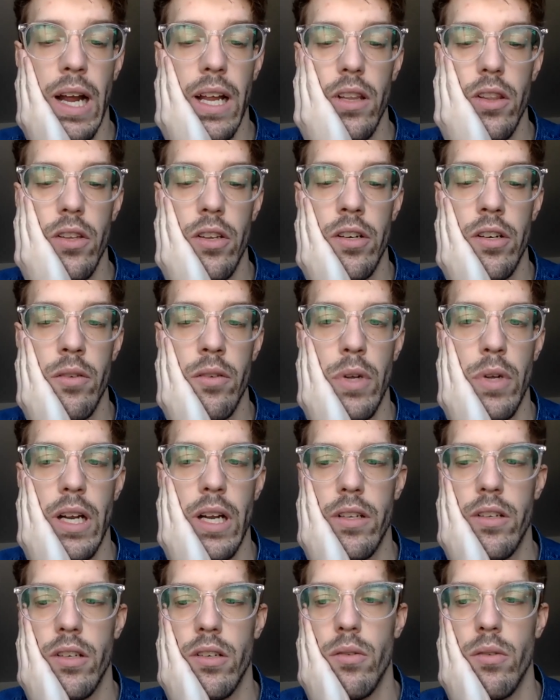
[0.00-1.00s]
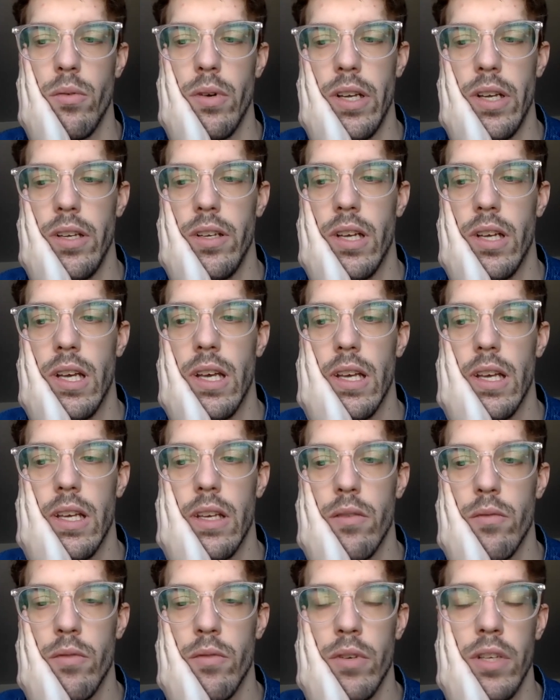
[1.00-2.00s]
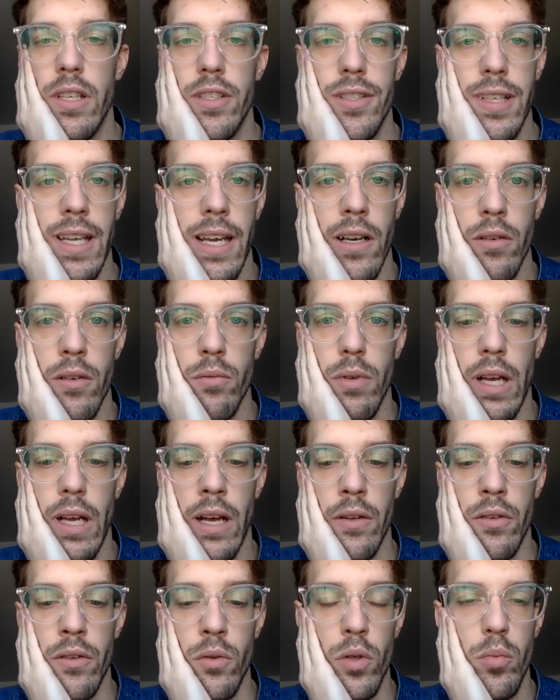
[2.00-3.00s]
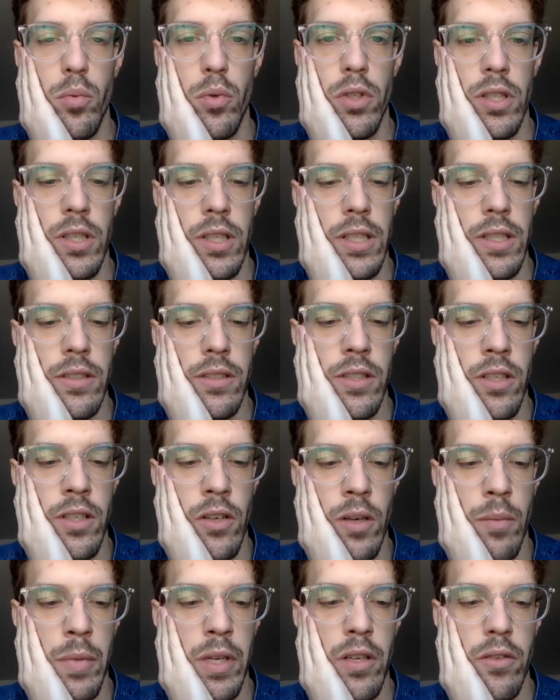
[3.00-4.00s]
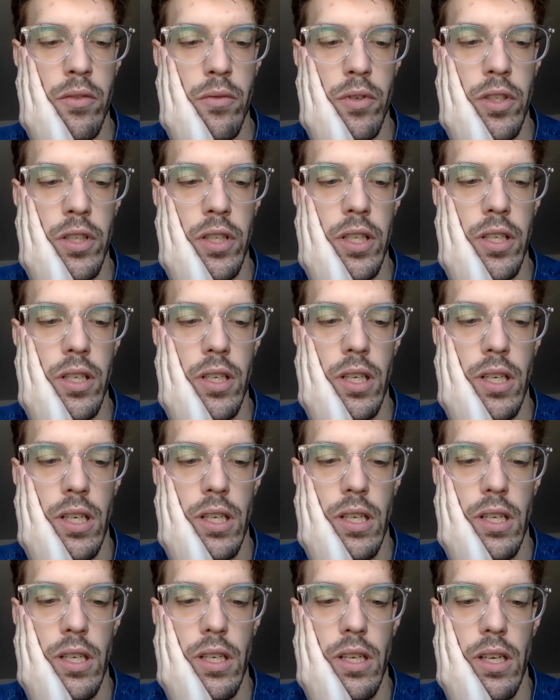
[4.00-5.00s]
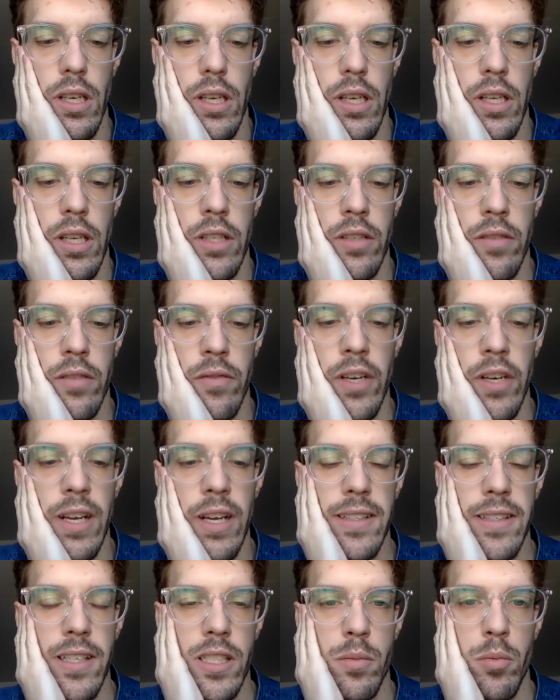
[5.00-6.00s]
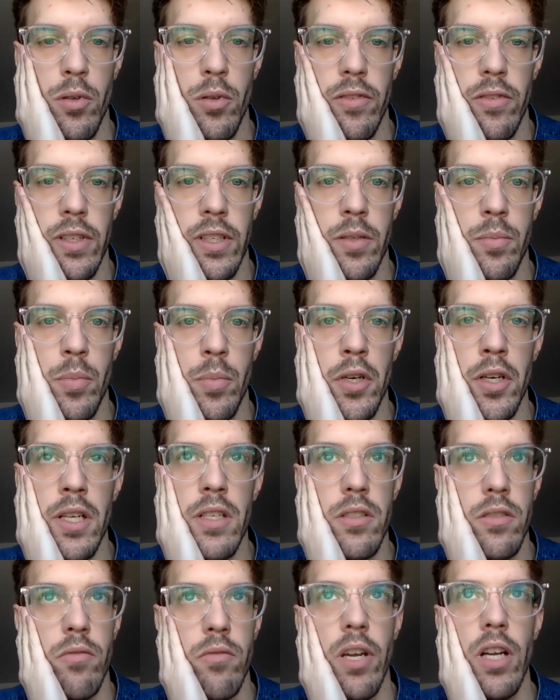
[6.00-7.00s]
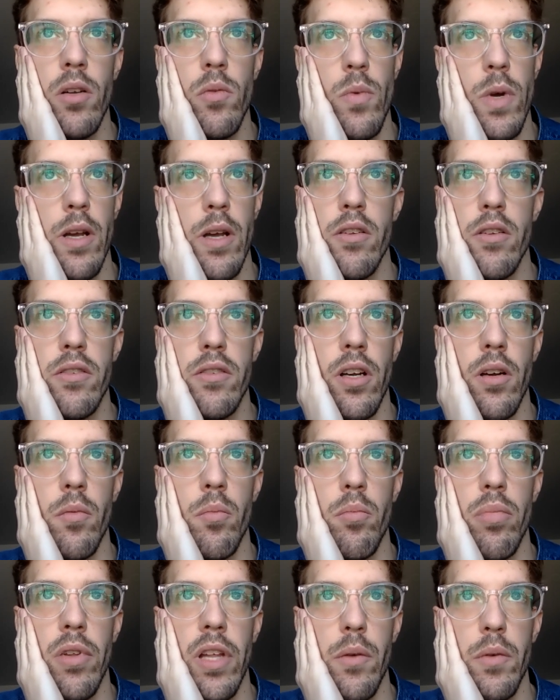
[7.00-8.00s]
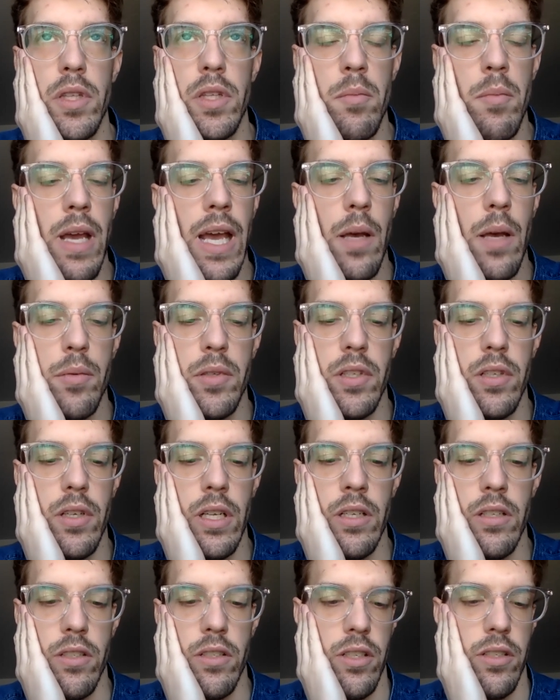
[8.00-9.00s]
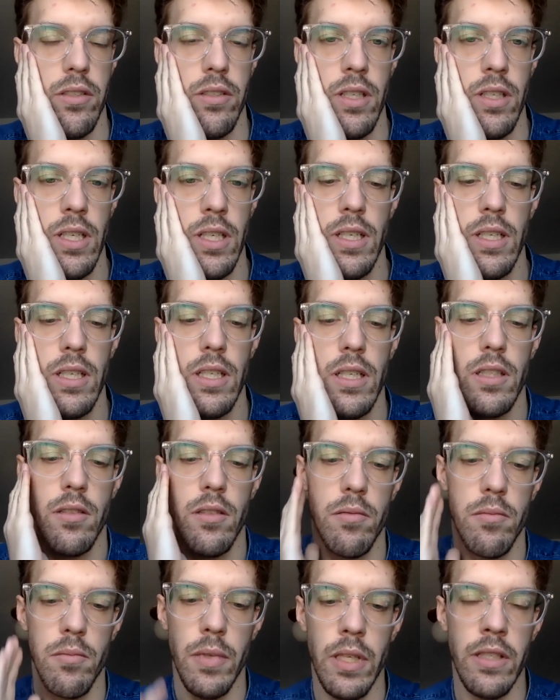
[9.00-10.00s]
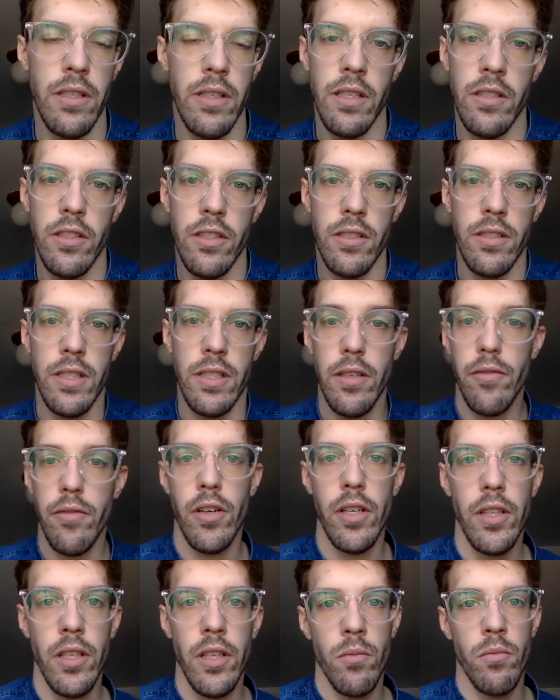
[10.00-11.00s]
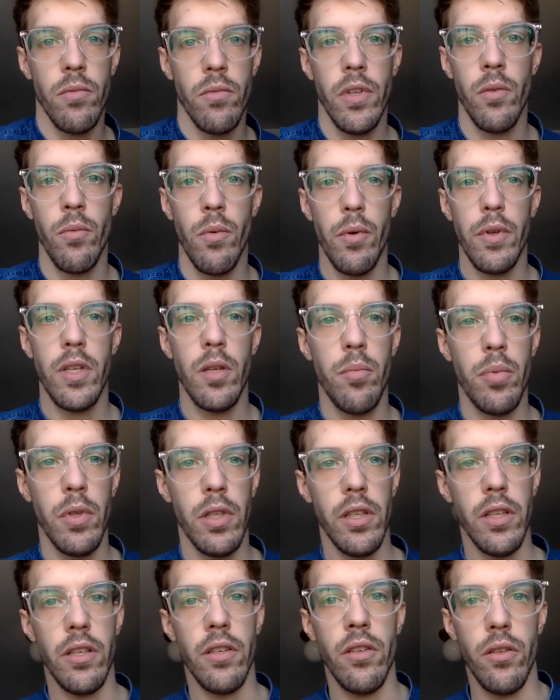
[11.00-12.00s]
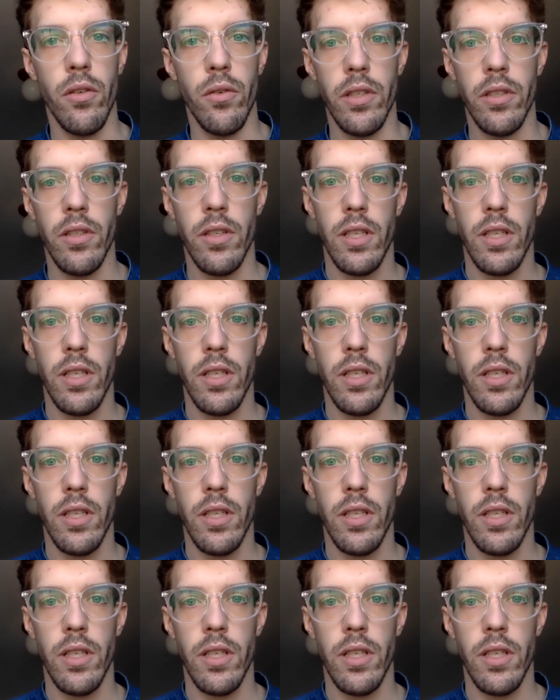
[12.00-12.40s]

I learned and what I took away really is just how, how doable it is. You know, I mean, it's really, it's a very accessible experience. And right away, when you start playing with the maps, it, it just, it's, it's just different than, than what we typically do.